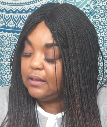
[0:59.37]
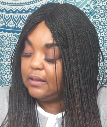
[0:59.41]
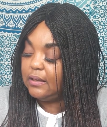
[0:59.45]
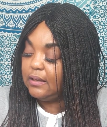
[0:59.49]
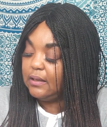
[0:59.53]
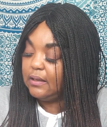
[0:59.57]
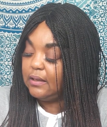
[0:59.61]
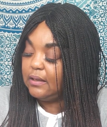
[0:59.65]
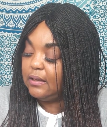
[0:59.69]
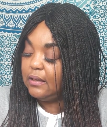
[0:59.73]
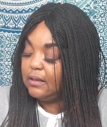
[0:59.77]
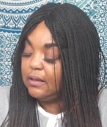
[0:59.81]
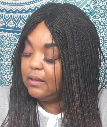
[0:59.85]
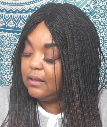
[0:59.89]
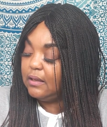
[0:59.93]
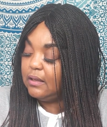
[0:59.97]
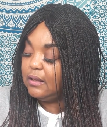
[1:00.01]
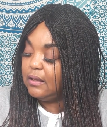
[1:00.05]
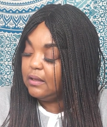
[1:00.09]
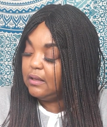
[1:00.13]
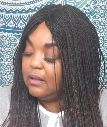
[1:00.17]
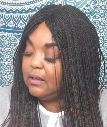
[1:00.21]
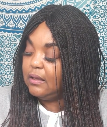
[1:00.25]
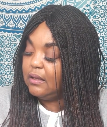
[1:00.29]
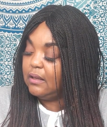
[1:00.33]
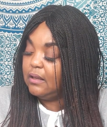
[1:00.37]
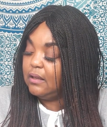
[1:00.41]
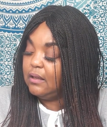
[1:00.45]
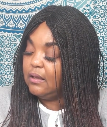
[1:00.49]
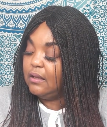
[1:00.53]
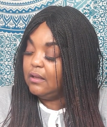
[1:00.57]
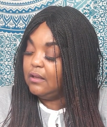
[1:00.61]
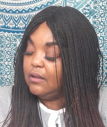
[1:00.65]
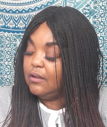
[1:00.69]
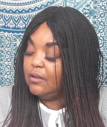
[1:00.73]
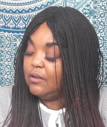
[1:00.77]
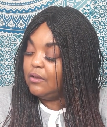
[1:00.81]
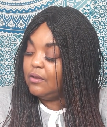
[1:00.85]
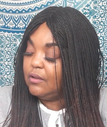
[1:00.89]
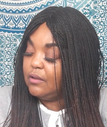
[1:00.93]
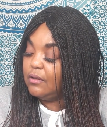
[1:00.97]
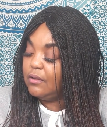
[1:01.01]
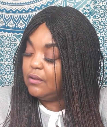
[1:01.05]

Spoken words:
No one is speaking in this clip.